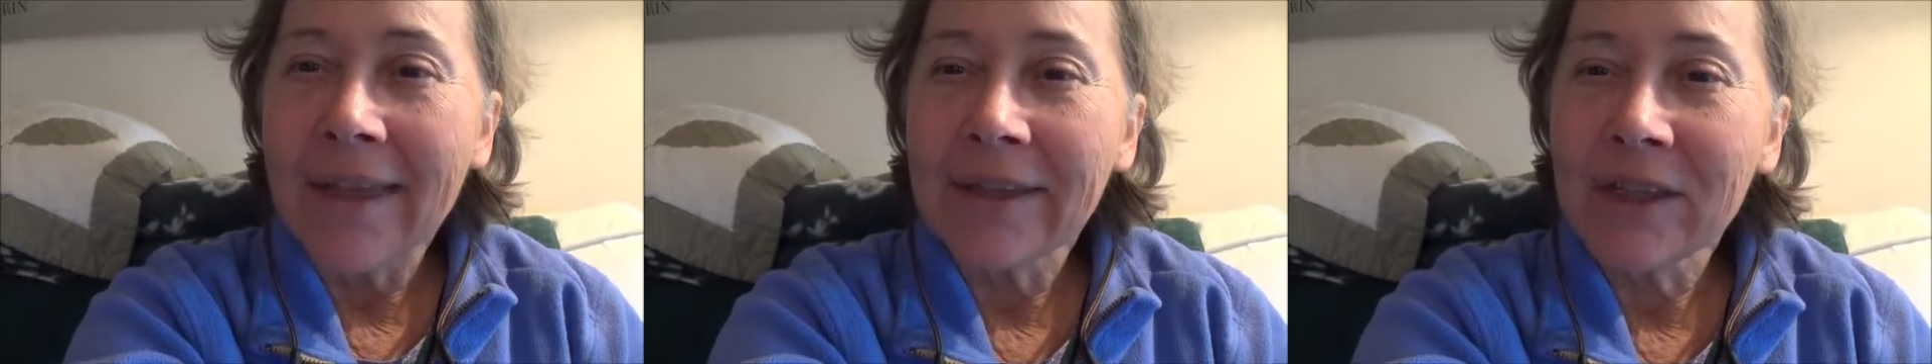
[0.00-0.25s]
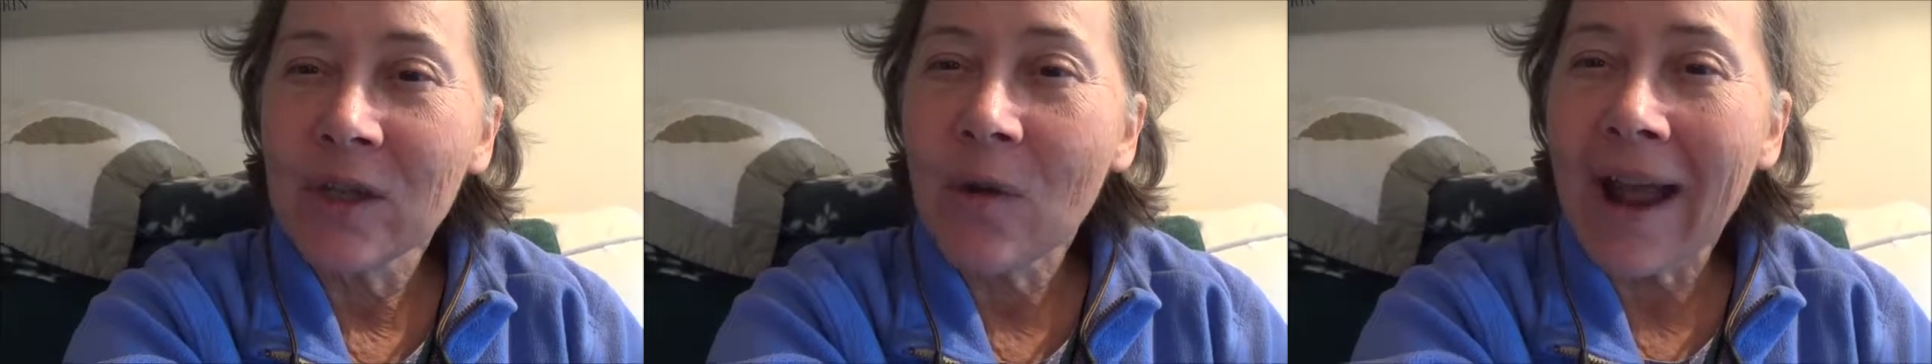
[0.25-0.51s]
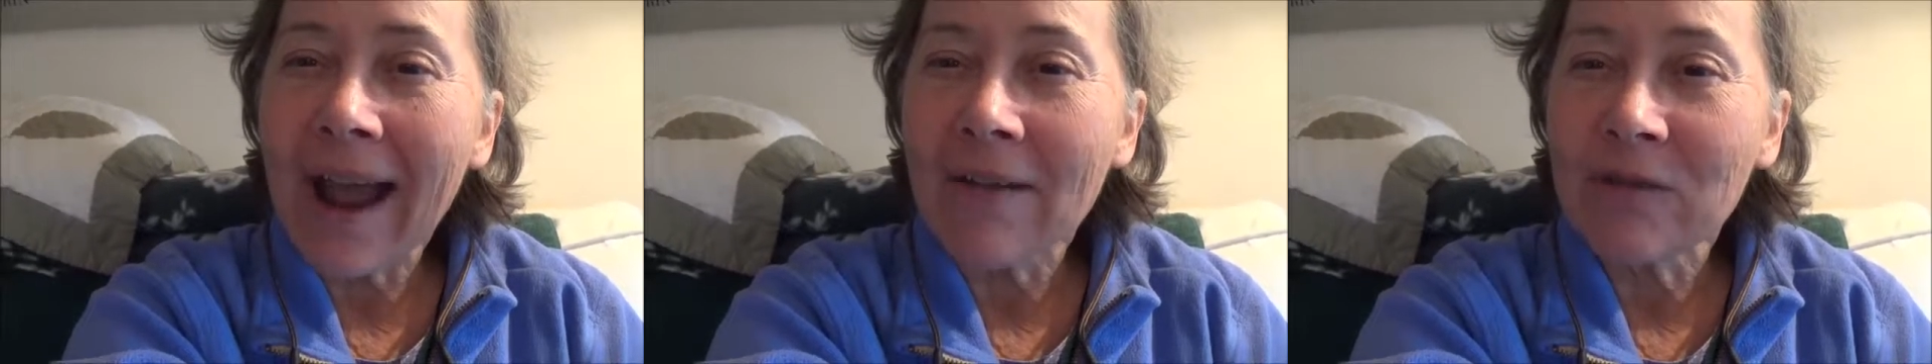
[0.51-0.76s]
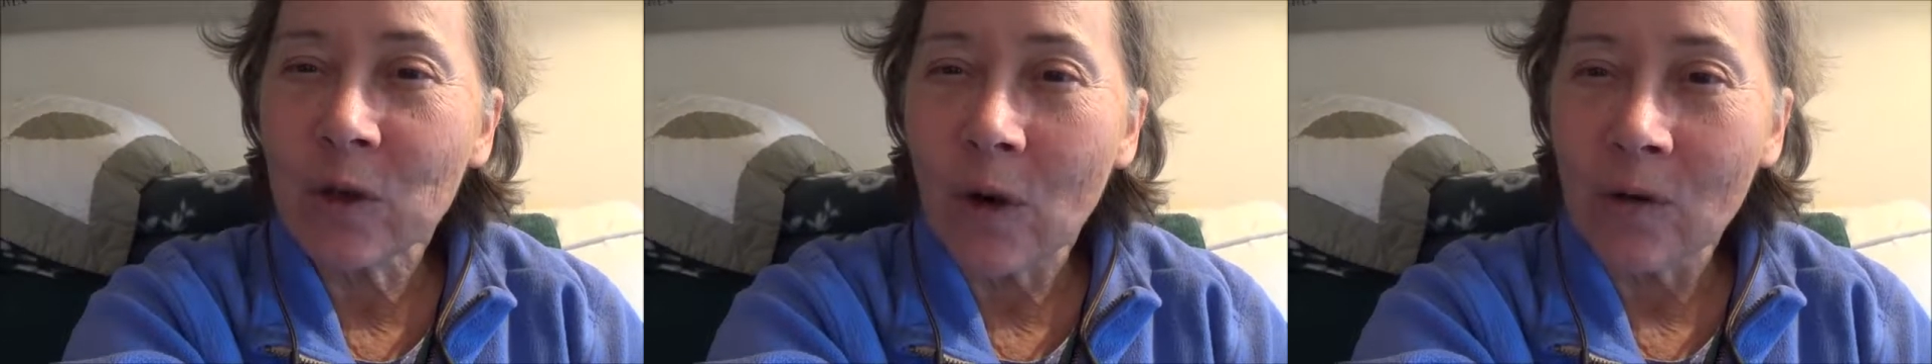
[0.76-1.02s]
You
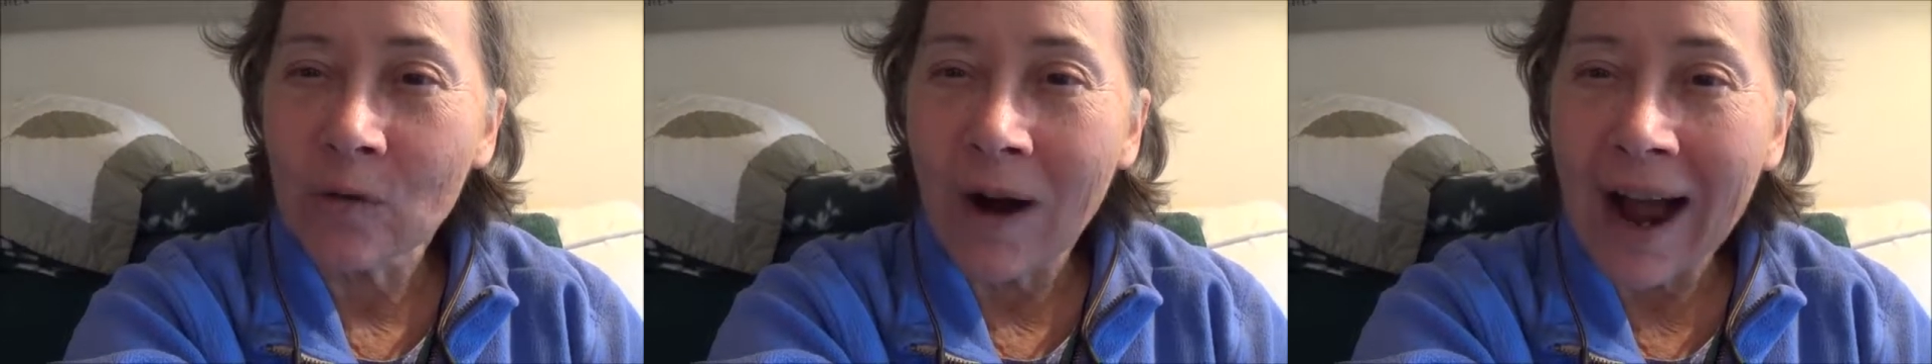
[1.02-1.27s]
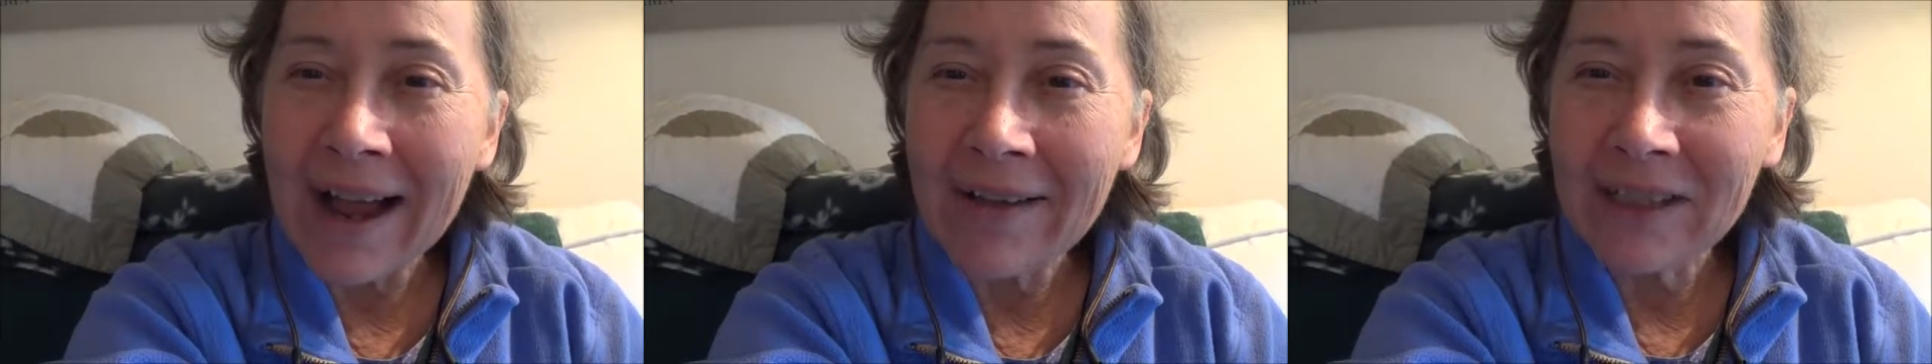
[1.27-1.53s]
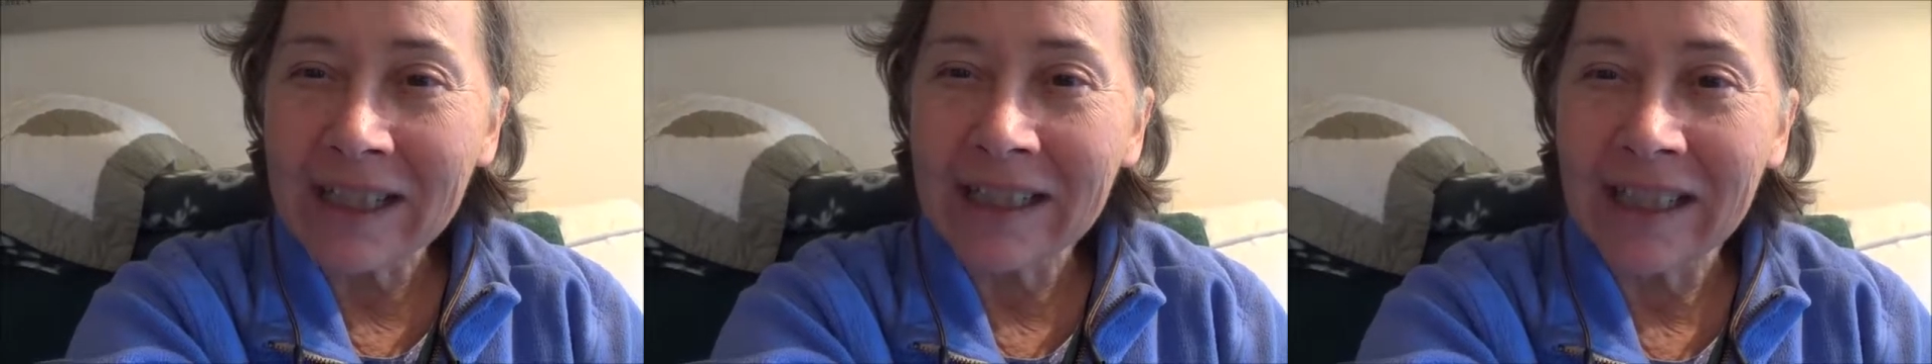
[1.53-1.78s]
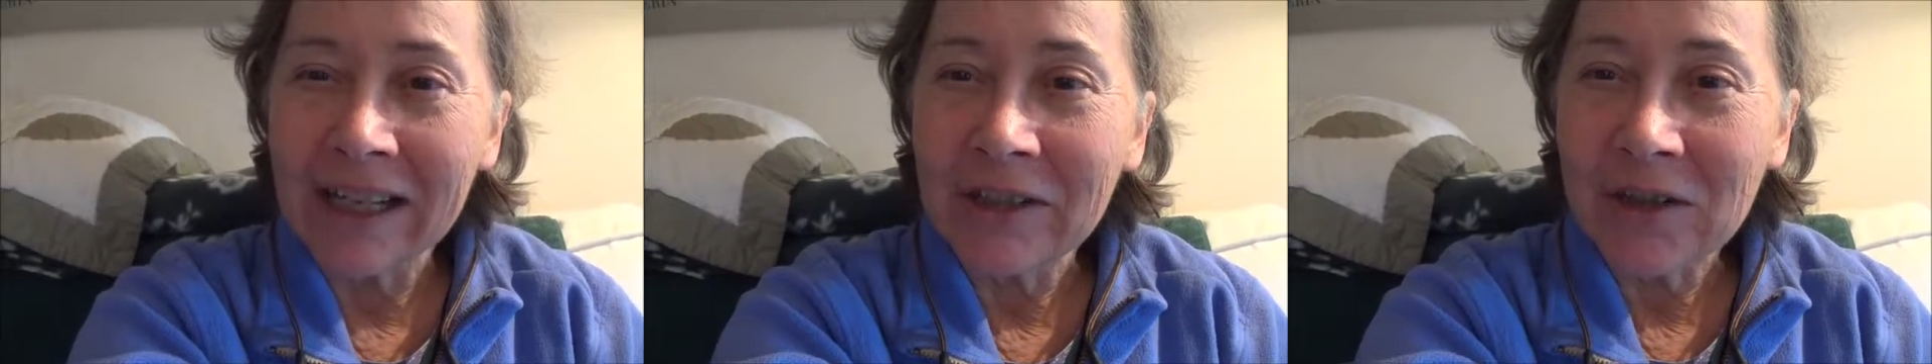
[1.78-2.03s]
have to arrive in
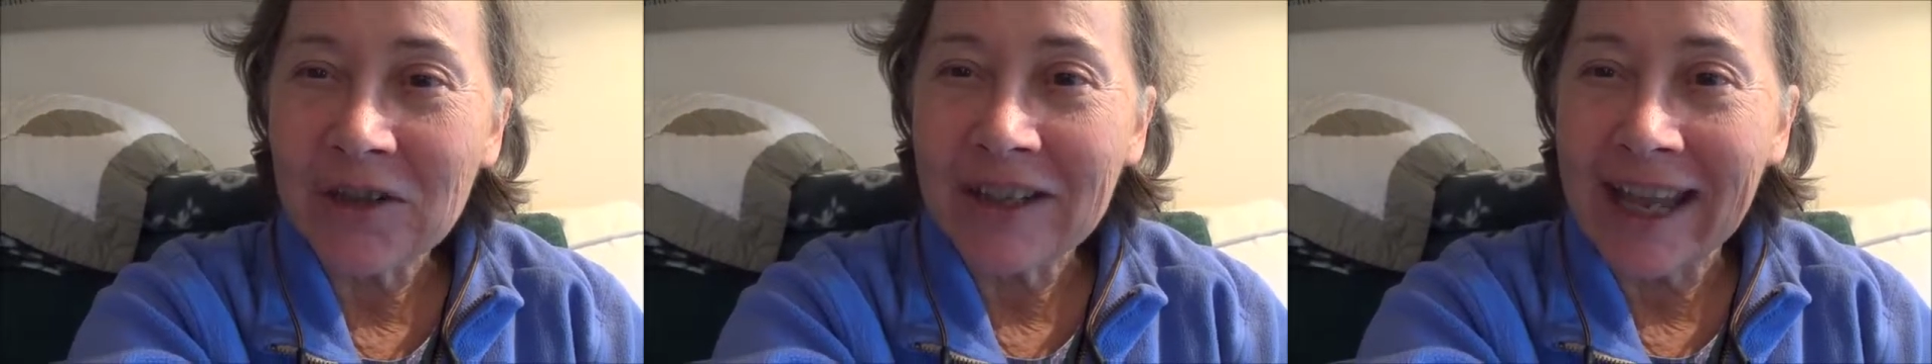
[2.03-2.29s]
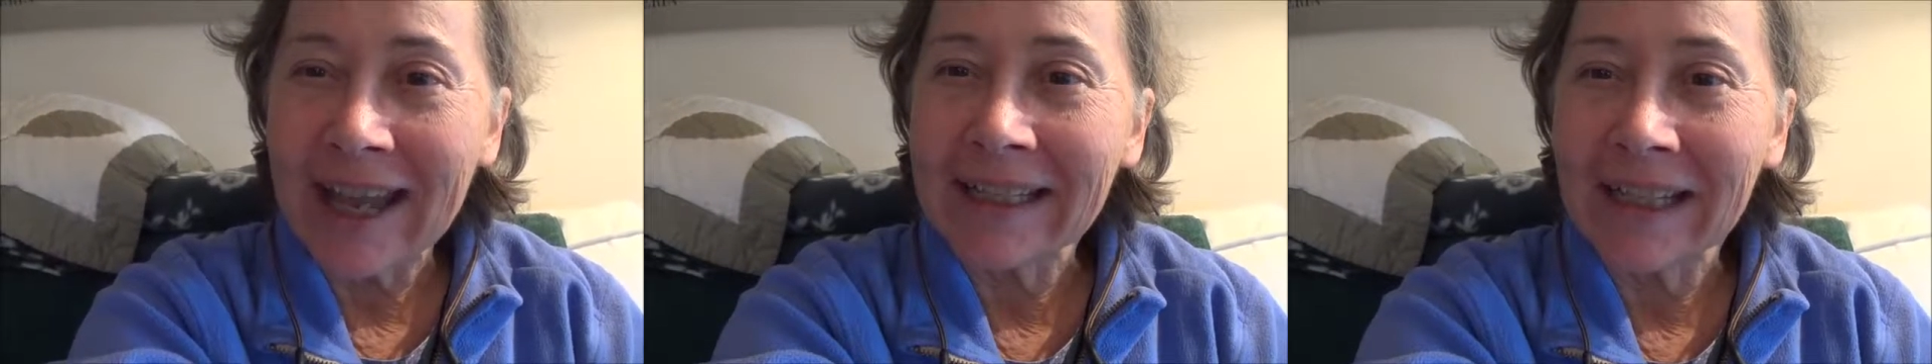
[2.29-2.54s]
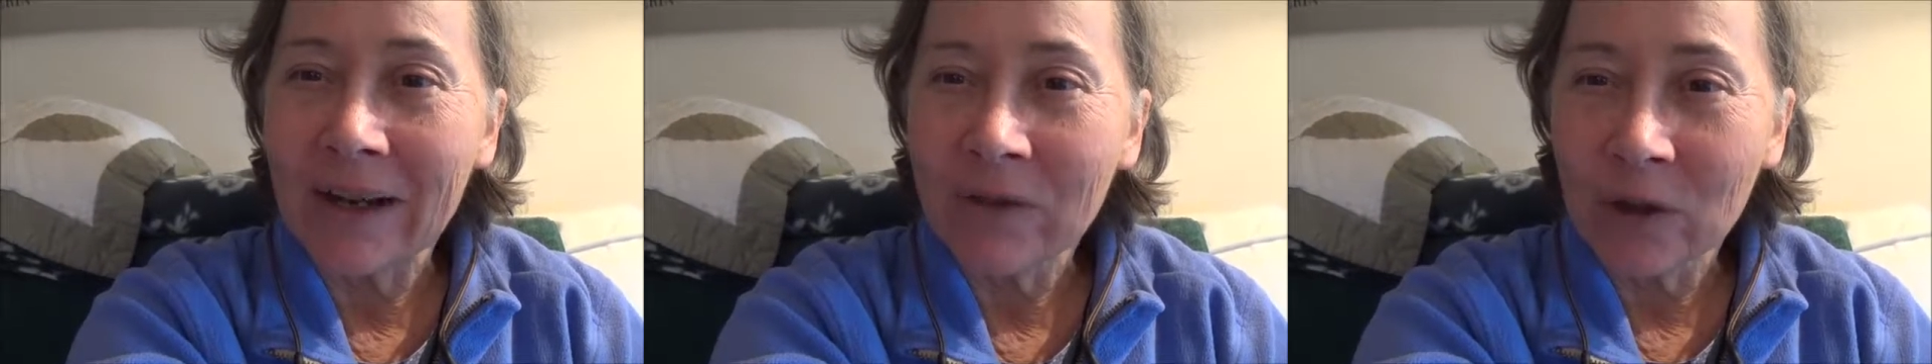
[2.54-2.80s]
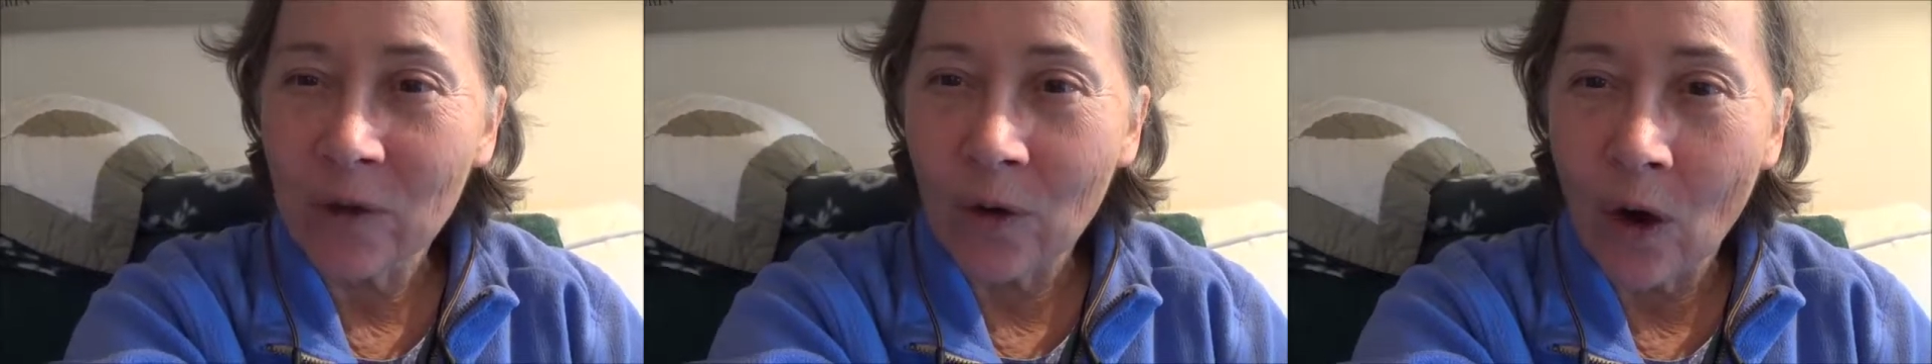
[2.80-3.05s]
an understanding
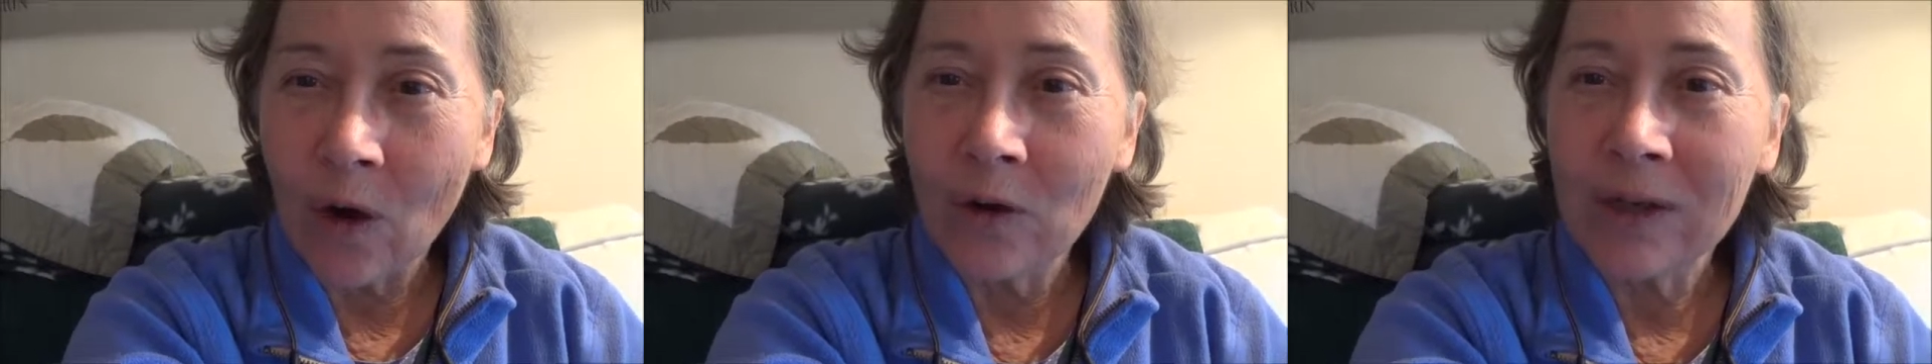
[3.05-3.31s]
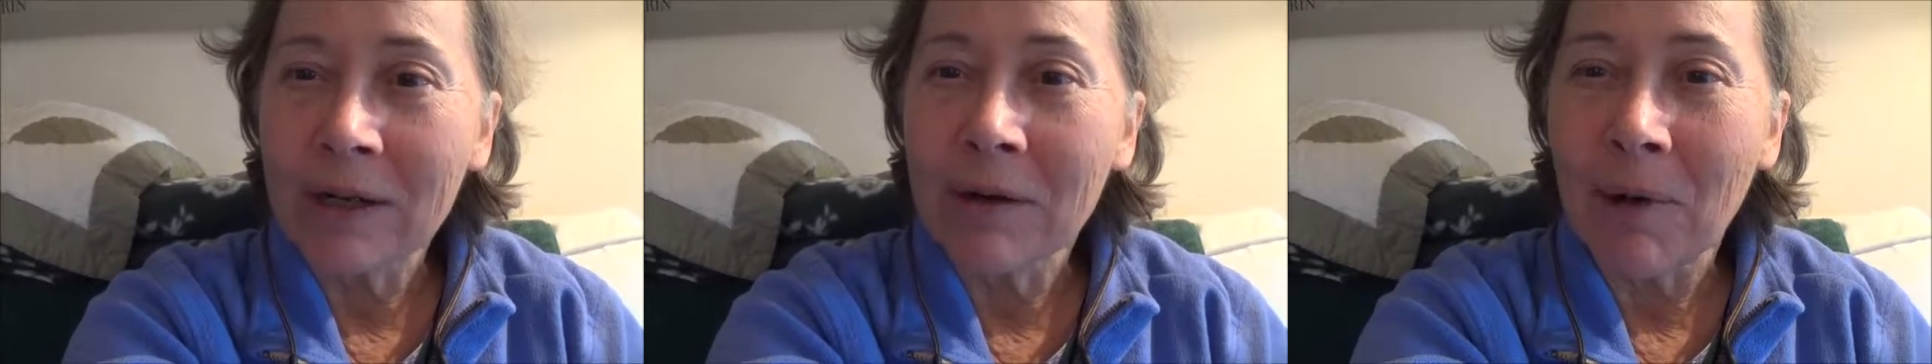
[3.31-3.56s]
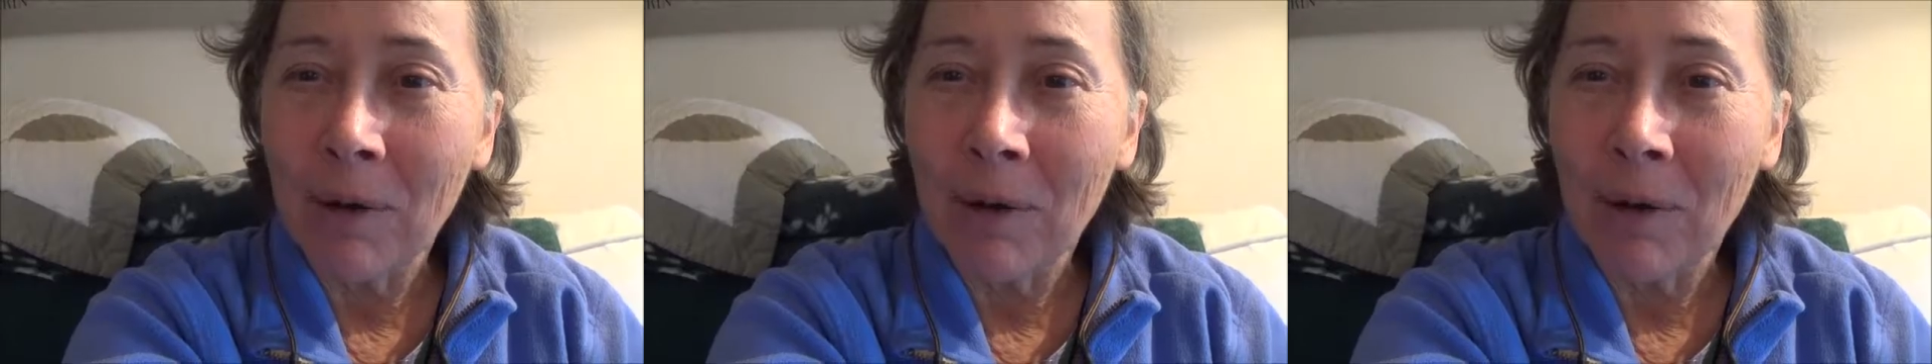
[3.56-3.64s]
of your own